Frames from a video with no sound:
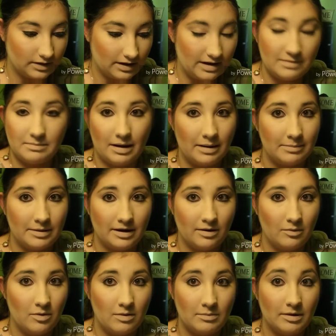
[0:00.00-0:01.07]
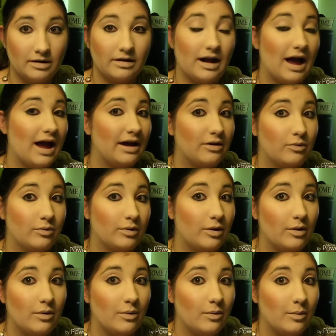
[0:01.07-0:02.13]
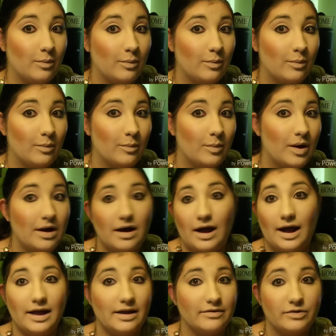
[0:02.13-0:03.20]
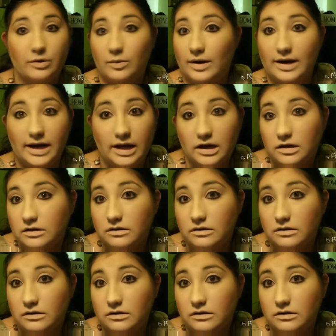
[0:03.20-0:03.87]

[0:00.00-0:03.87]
It might be at Walmart. I don't know. I have no idea.